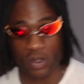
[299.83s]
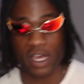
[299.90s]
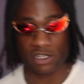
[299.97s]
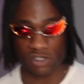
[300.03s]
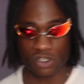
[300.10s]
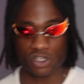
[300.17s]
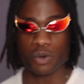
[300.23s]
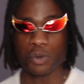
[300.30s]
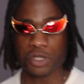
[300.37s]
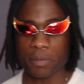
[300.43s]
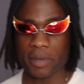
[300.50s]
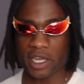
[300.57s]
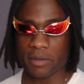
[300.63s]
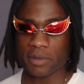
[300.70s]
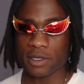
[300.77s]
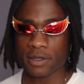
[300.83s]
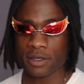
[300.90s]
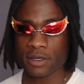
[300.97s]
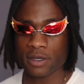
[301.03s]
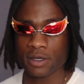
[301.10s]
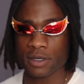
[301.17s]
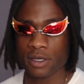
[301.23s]
has to deal with the baby.
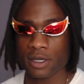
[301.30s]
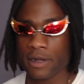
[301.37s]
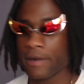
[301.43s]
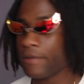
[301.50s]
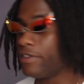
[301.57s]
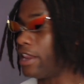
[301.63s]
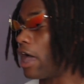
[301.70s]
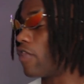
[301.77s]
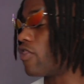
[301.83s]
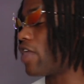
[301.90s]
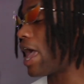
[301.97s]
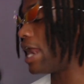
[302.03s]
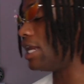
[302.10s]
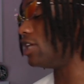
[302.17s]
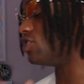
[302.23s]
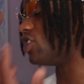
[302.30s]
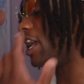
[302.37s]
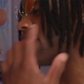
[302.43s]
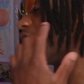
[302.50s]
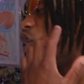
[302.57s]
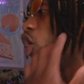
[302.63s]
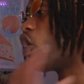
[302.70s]
Now that is
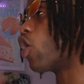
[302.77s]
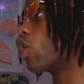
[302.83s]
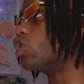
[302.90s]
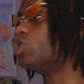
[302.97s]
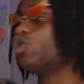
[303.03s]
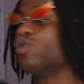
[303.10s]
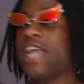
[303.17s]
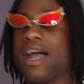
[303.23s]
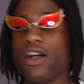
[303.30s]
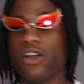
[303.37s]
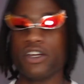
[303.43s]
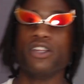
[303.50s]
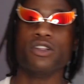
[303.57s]
a harsh reality to